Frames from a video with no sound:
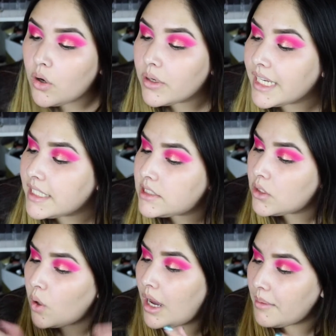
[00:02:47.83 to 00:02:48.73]
okay
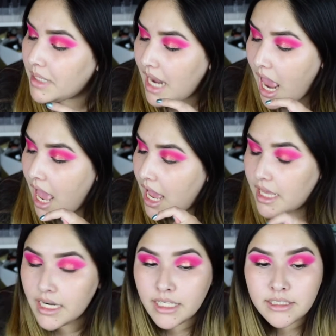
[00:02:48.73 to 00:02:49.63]
so I'm gonna
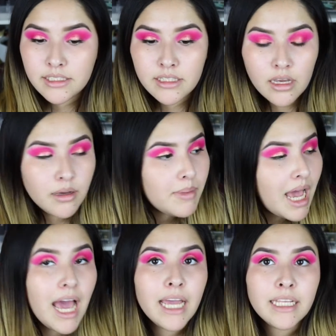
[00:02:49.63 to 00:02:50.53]
add some
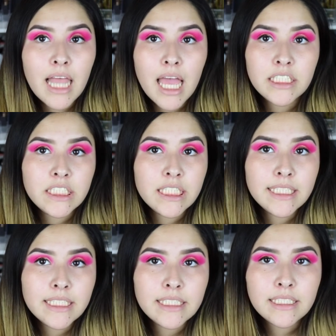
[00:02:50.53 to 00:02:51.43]

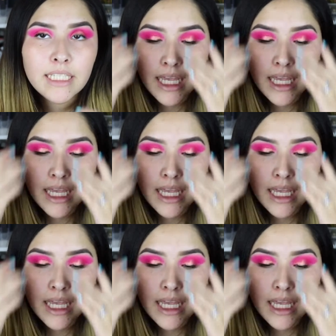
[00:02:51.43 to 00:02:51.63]
eyelashes